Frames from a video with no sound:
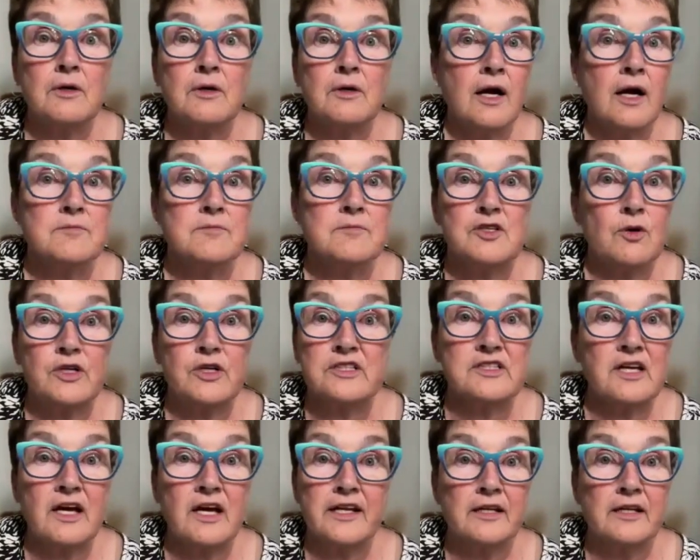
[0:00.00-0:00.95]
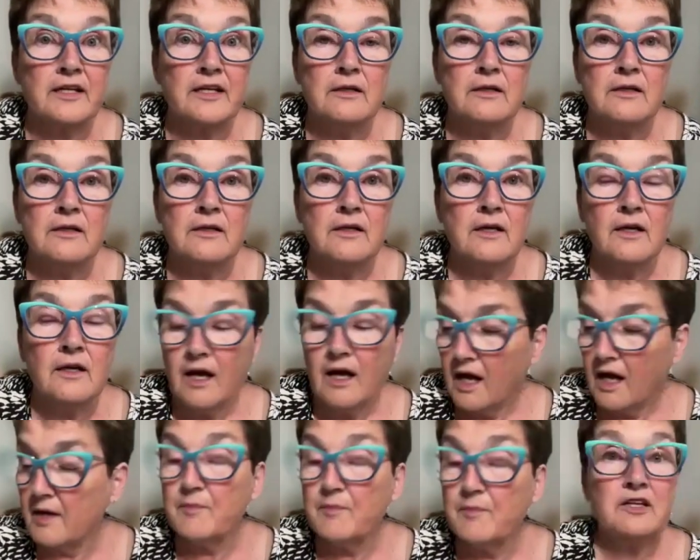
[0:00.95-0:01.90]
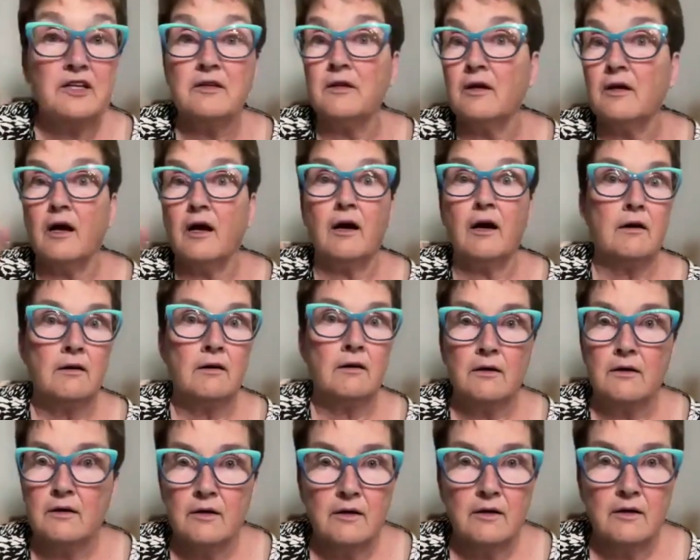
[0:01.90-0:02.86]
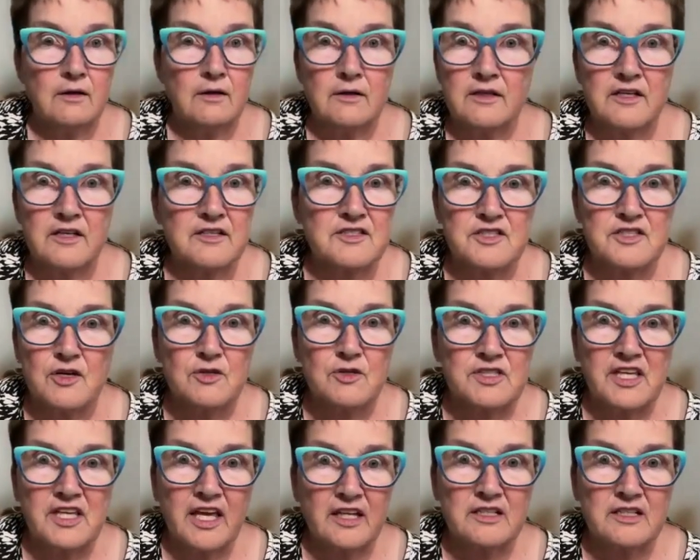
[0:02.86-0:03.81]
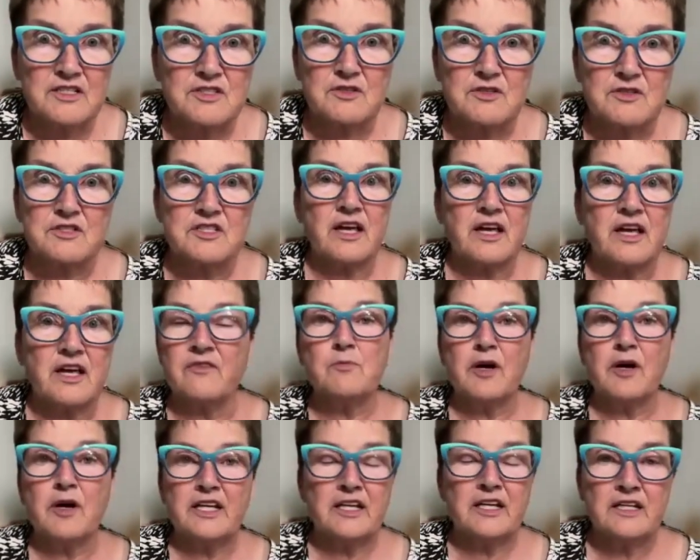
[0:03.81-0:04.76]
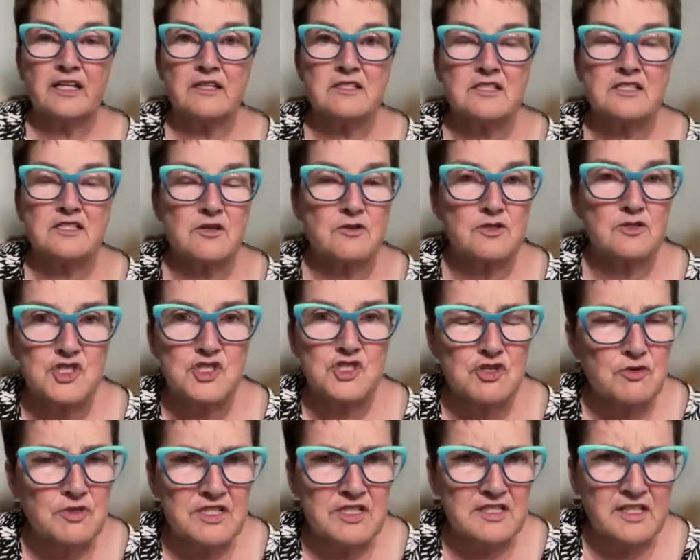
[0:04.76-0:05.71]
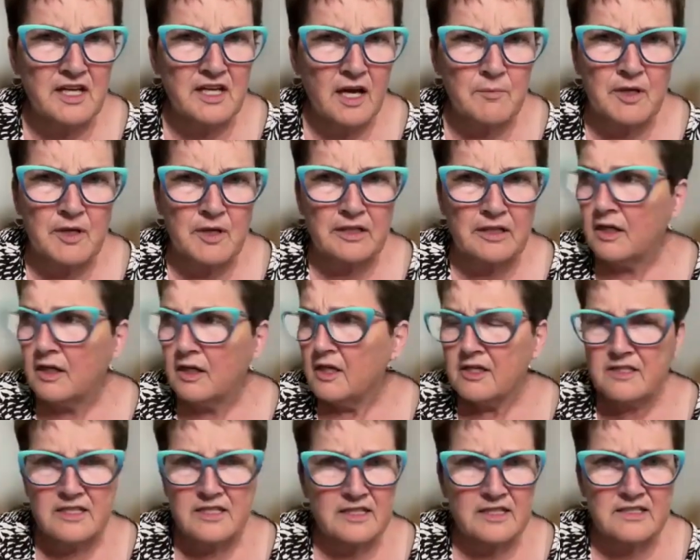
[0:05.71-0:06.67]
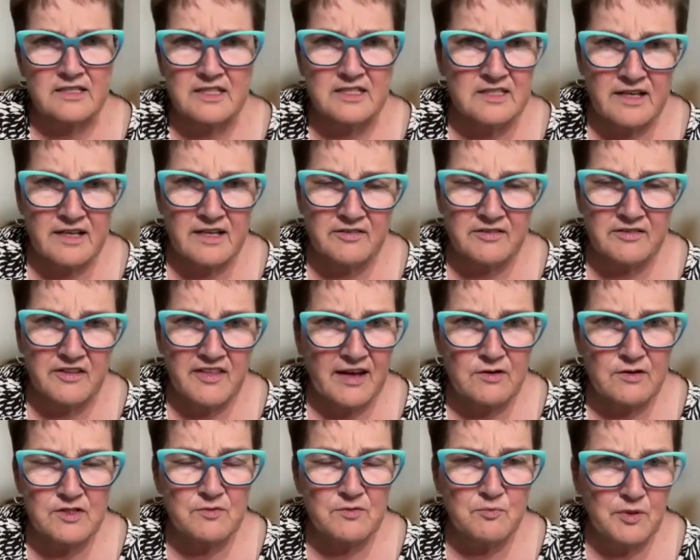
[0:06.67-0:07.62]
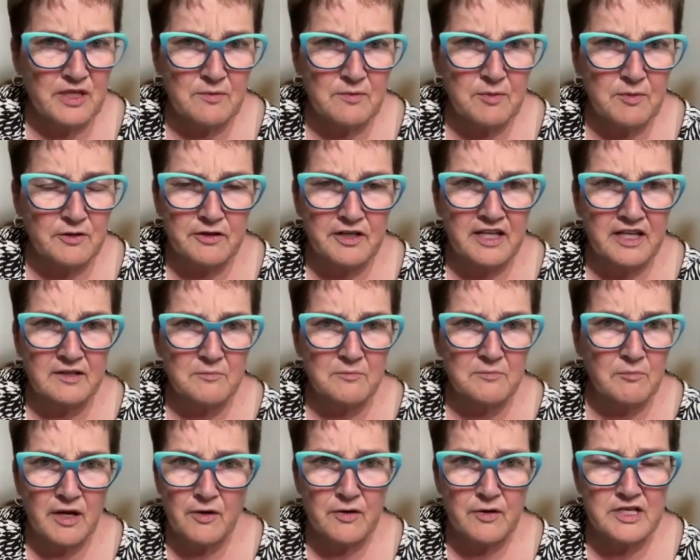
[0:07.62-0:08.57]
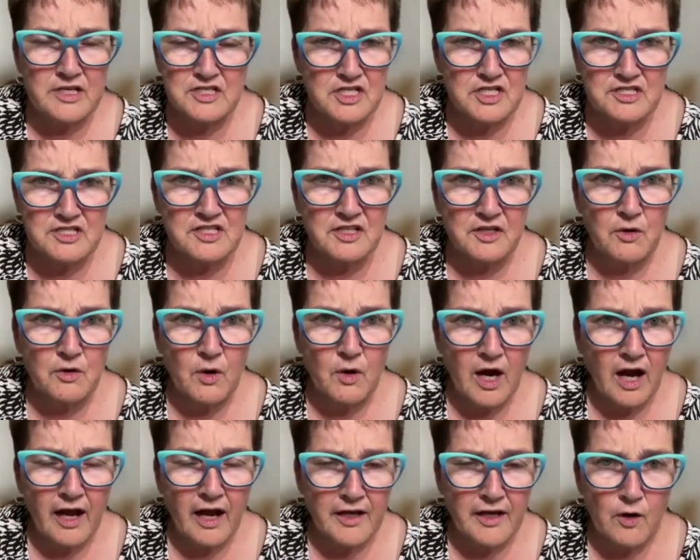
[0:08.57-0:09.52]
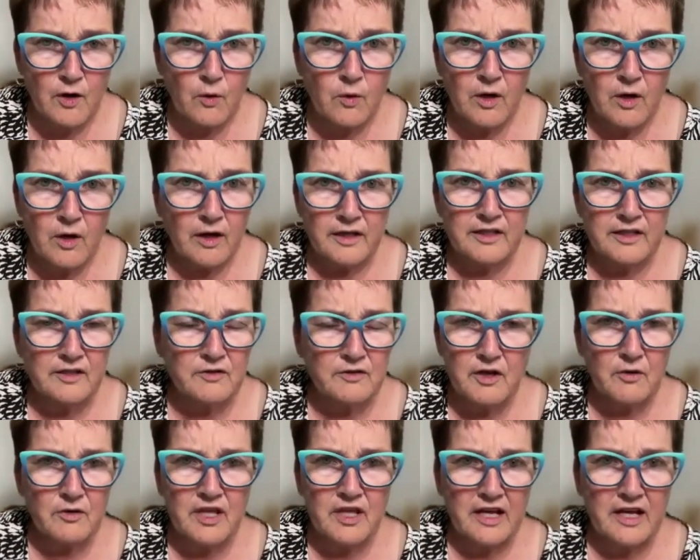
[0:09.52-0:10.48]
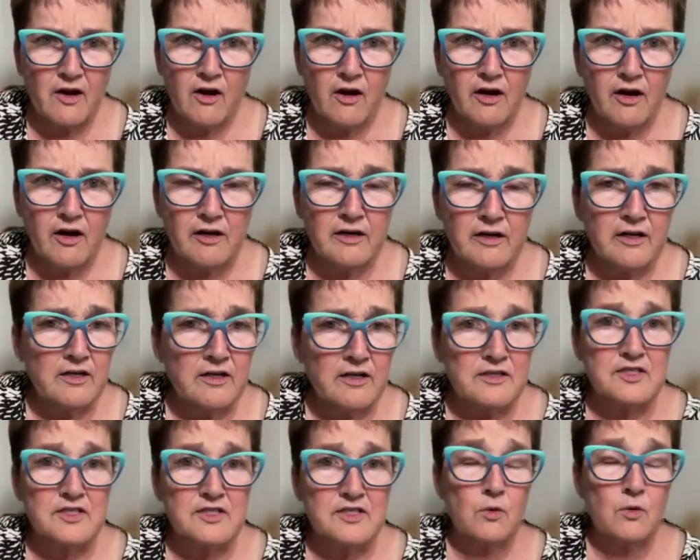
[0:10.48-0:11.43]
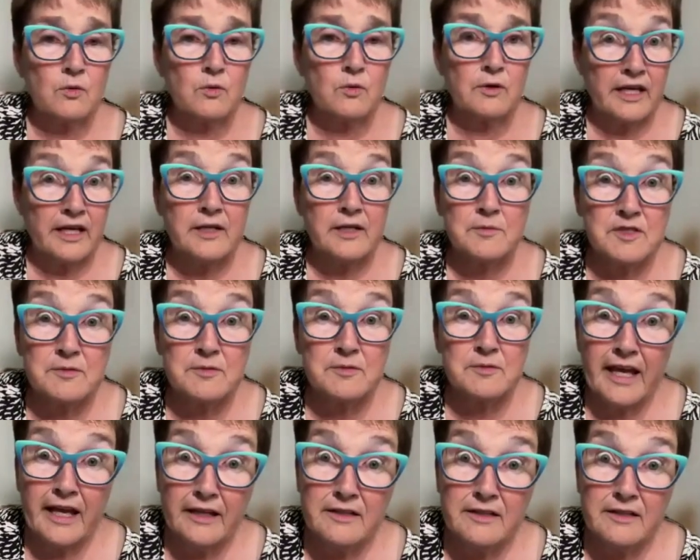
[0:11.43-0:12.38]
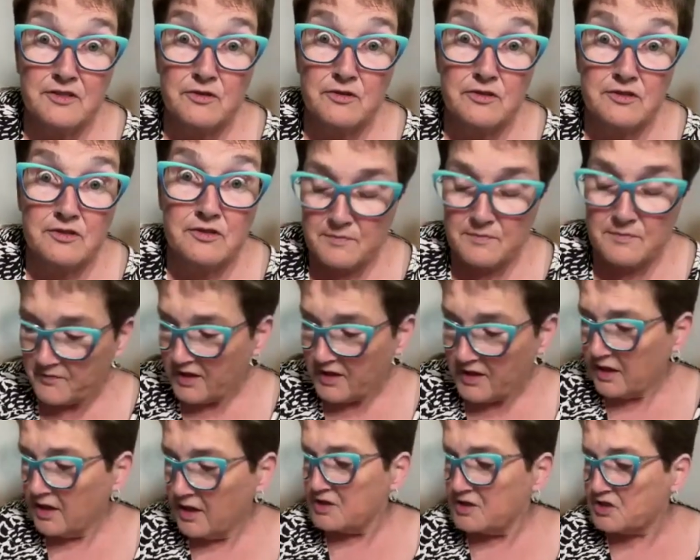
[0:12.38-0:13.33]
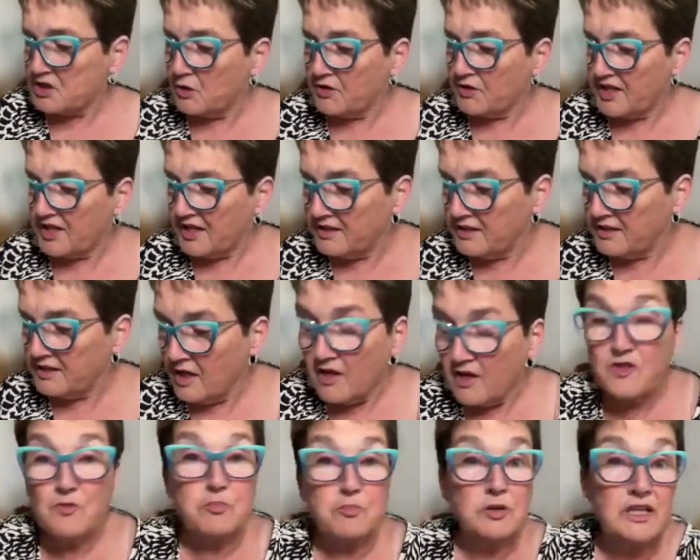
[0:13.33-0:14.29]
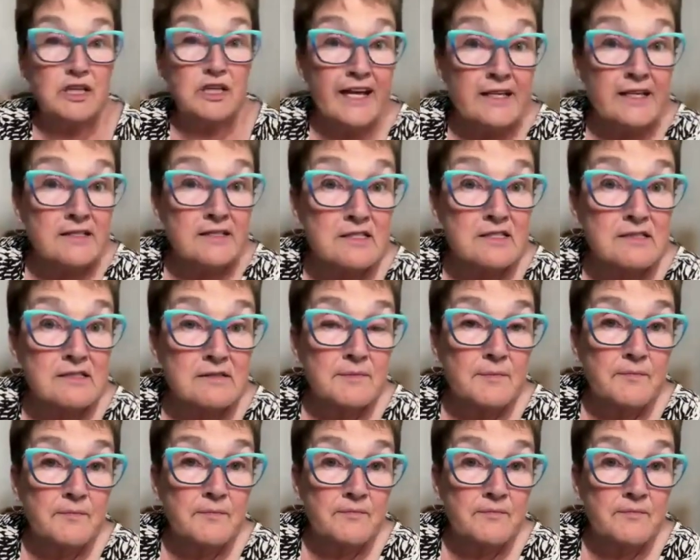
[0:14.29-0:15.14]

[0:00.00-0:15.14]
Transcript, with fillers: I'm so excited. I mean, because those canisters, everybody needs those. June is coming. 67,000 people are getting married just in Ohio. You know they are. So get them some canisters. So then the plates.